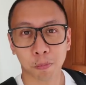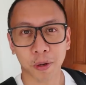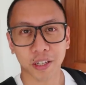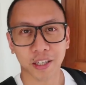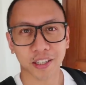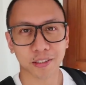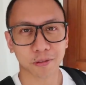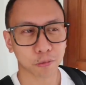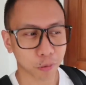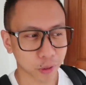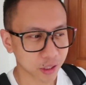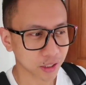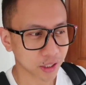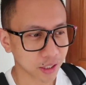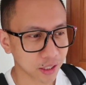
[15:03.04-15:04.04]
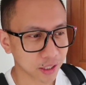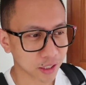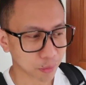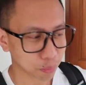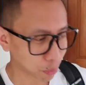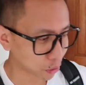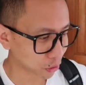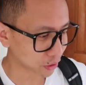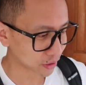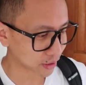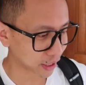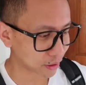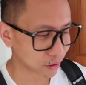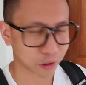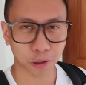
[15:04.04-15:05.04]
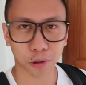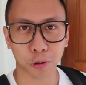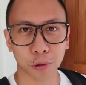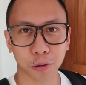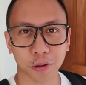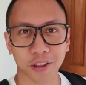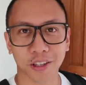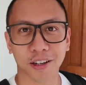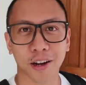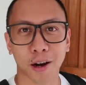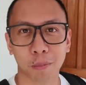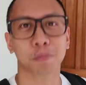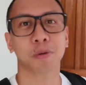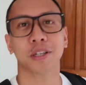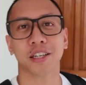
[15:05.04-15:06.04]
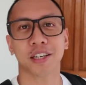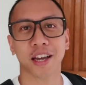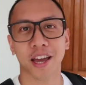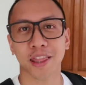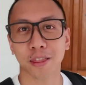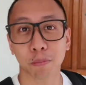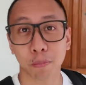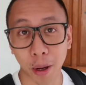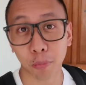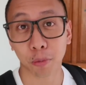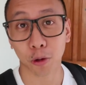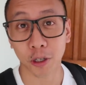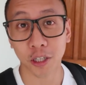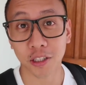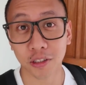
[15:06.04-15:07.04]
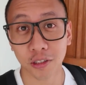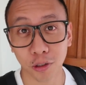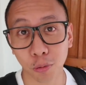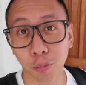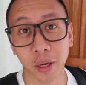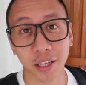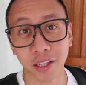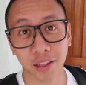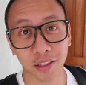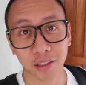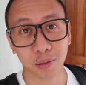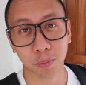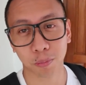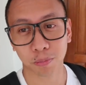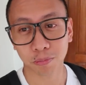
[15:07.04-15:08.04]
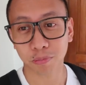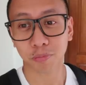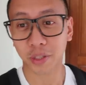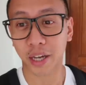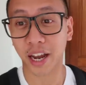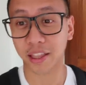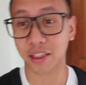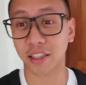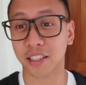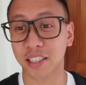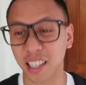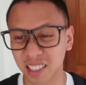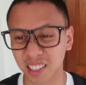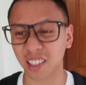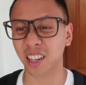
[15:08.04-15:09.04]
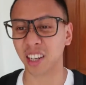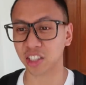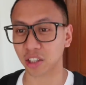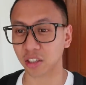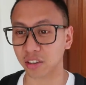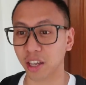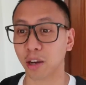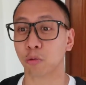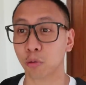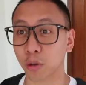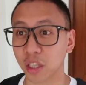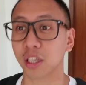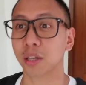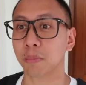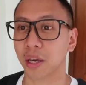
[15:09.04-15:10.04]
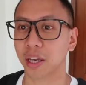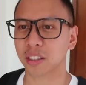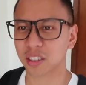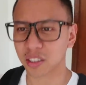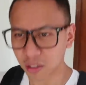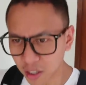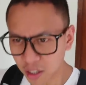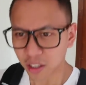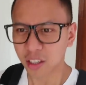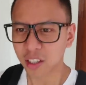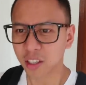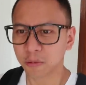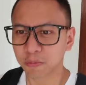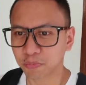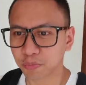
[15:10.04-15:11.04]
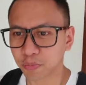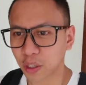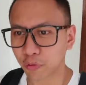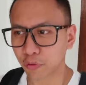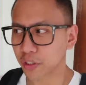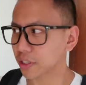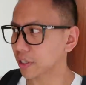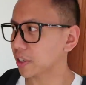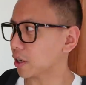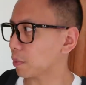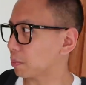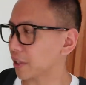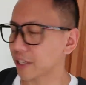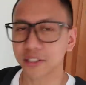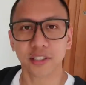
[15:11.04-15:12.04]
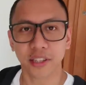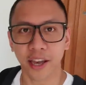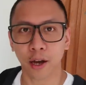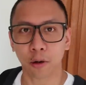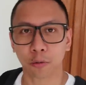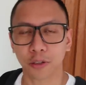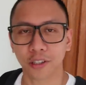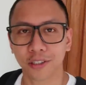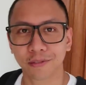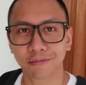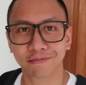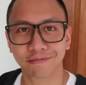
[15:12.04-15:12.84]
but it really boils down to the company and the memories you make at this, at the destination that really makes visiting a place count.